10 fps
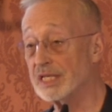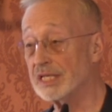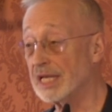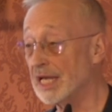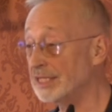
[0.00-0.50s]

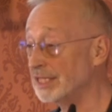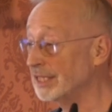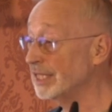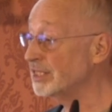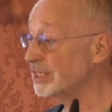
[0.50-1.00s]
and at
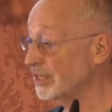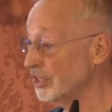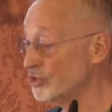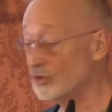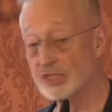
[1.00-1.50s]
least in
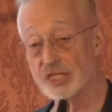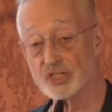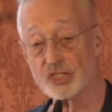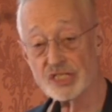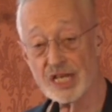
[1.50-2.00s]
the
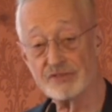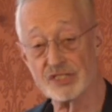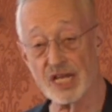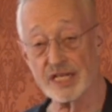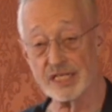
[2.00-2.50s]
jurisdictions I've
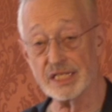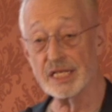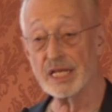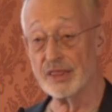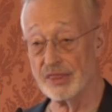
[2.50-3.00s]
studied,
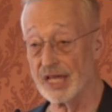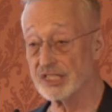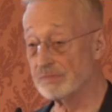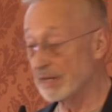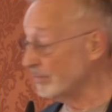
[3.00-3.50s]

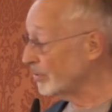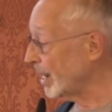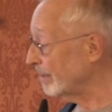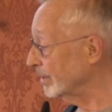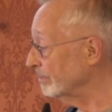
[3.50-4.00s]
that's been a
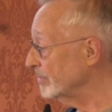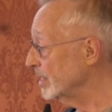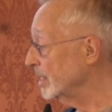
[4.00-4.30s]
problem.